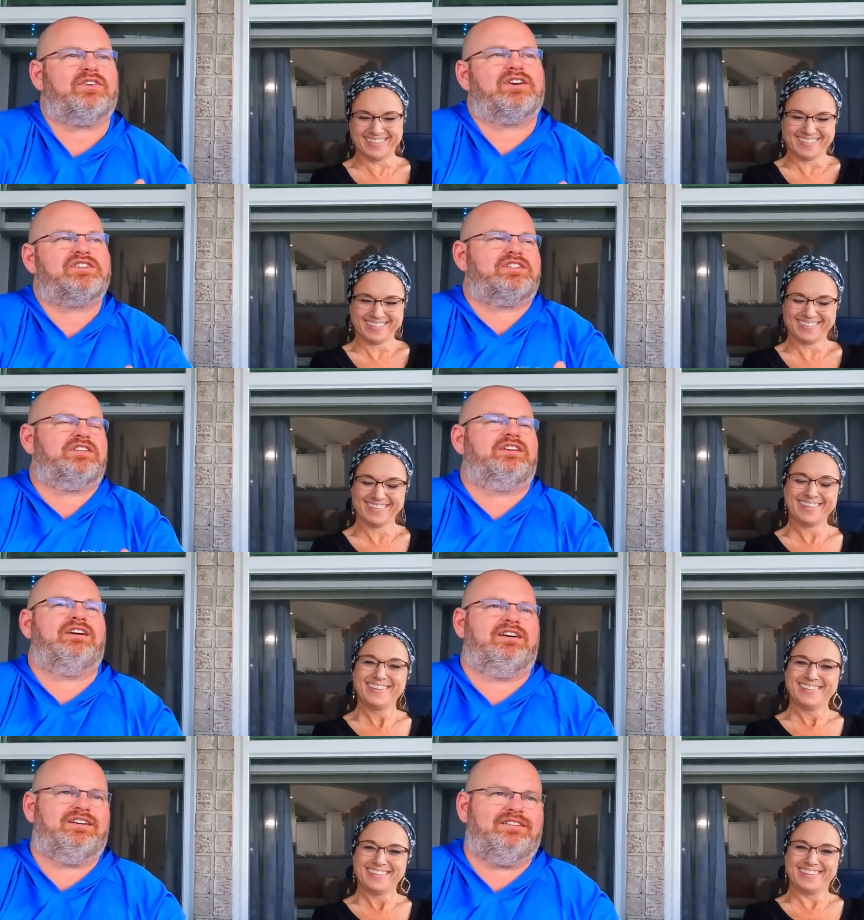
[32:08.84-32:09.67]

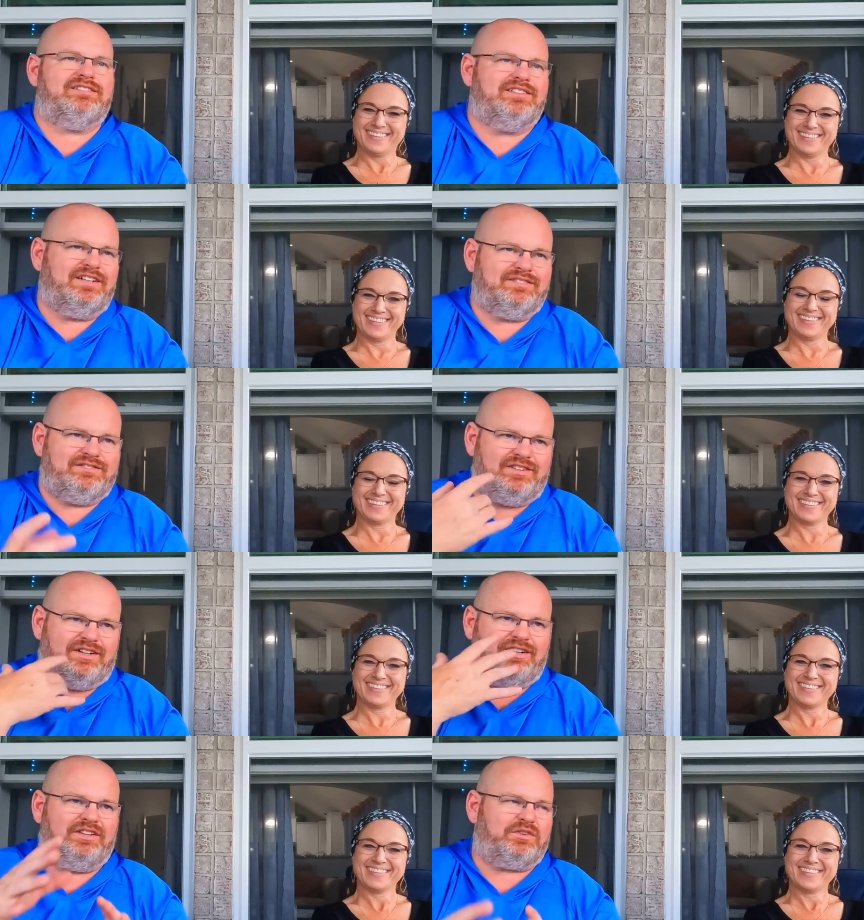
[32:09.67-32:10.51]
Speaker 1: version uh,
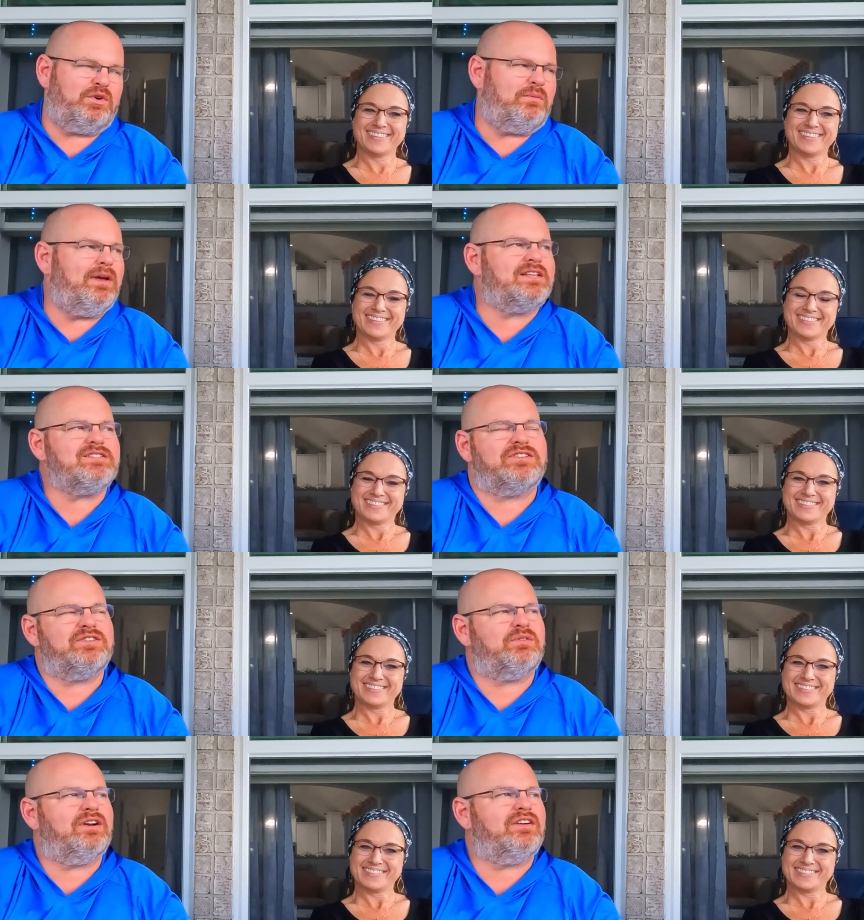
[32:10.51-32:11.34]
uh, through a
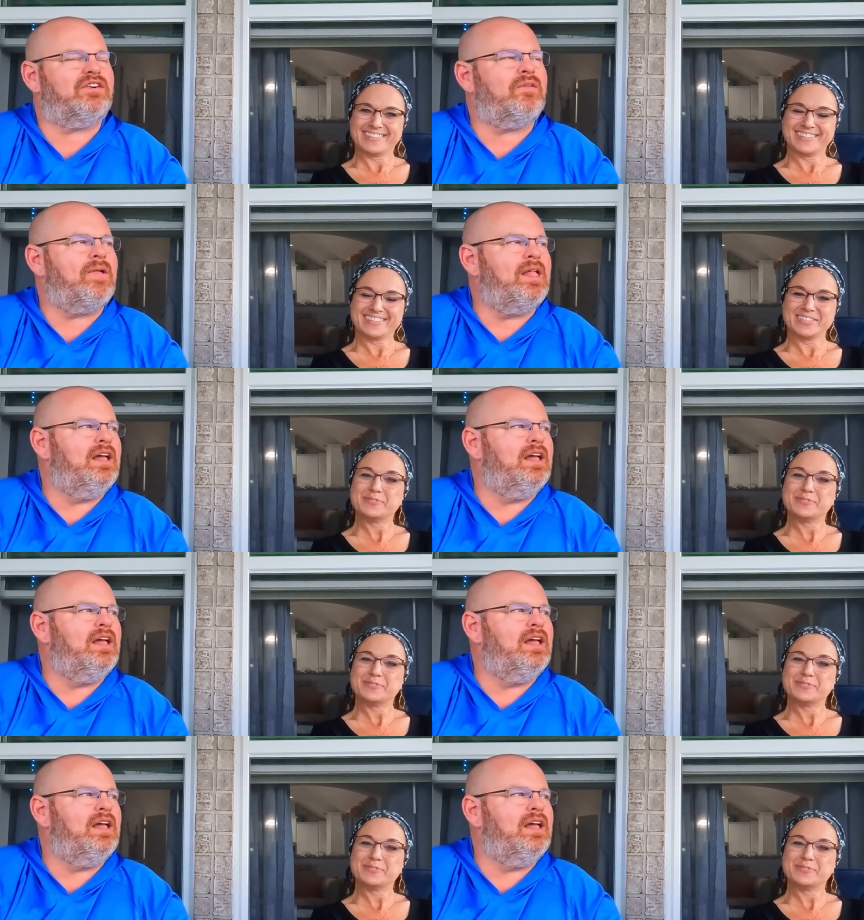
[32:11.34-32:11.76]
message or whatever.